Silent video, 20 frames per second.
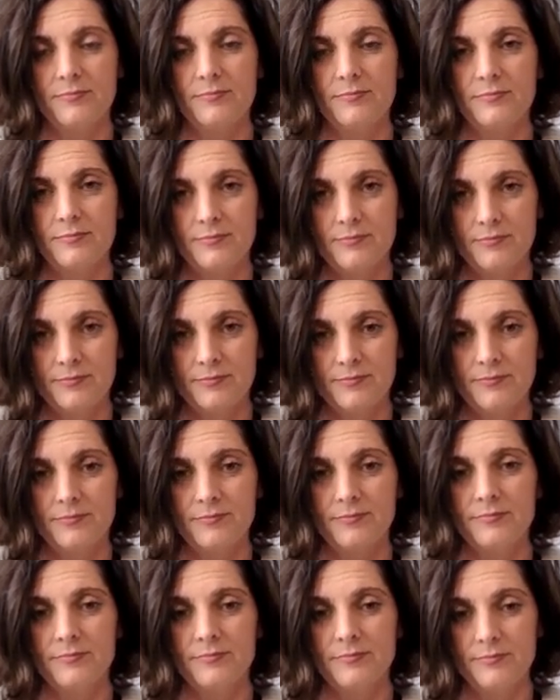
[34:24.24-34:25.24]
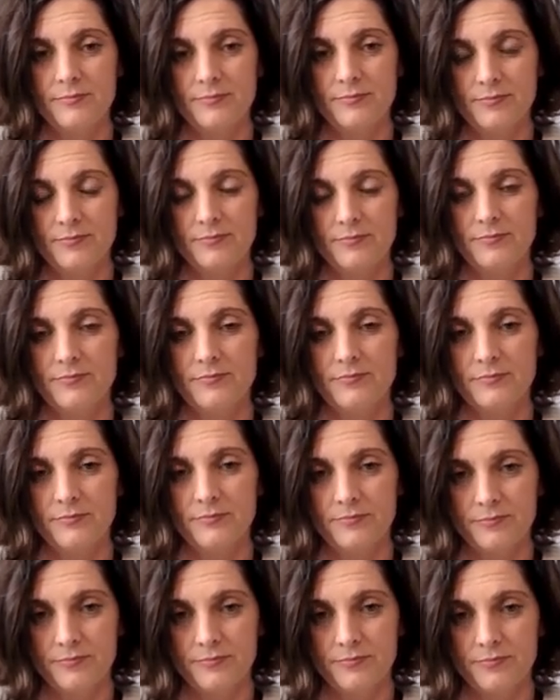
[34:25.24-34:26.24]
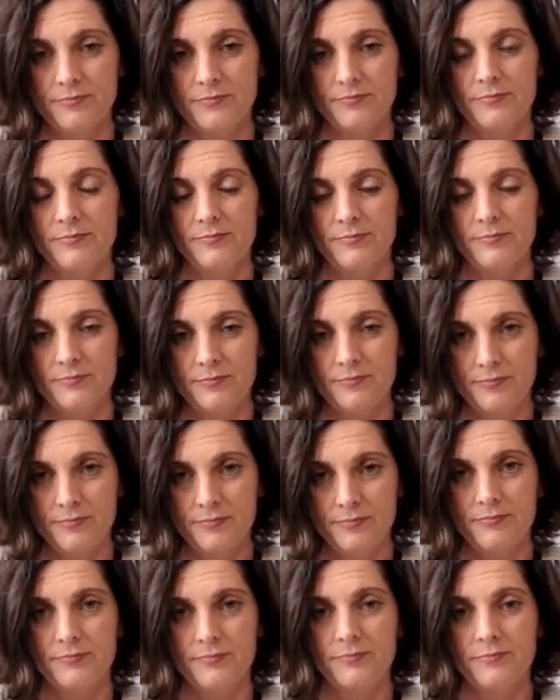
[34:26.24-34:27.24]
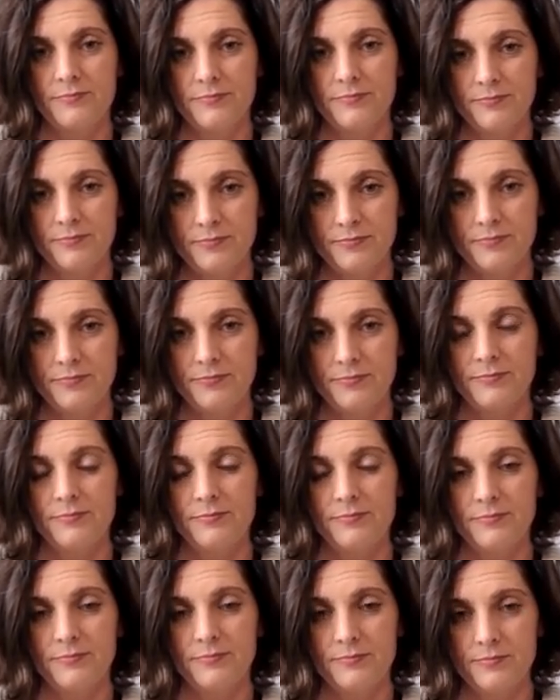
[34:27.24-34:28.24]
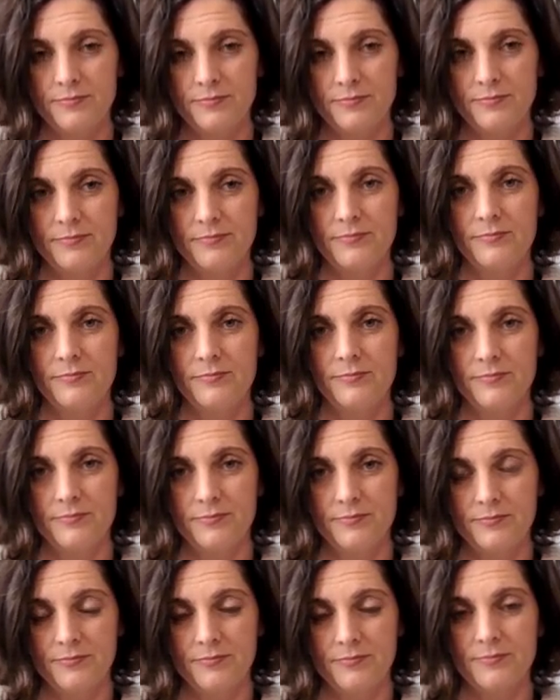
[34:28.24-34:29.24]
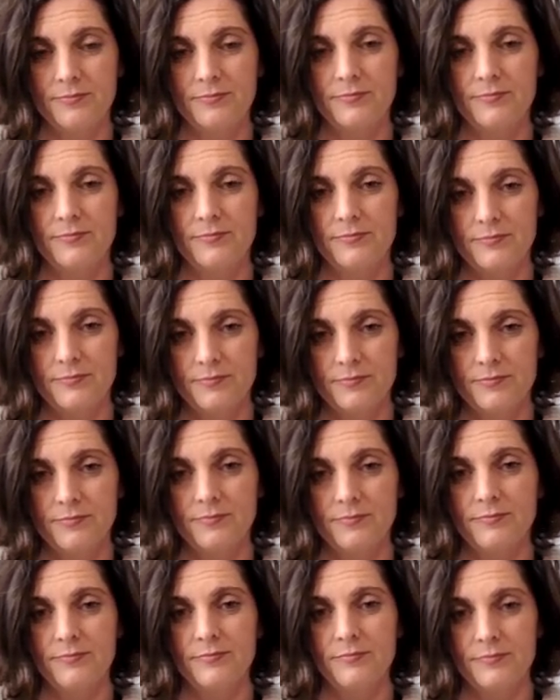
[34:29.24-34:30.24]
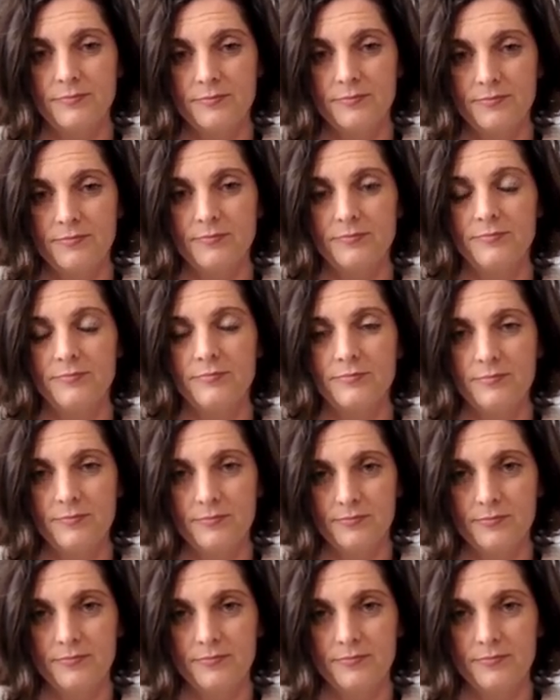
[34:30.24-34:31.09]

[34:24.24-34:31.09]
This person isn't speaking.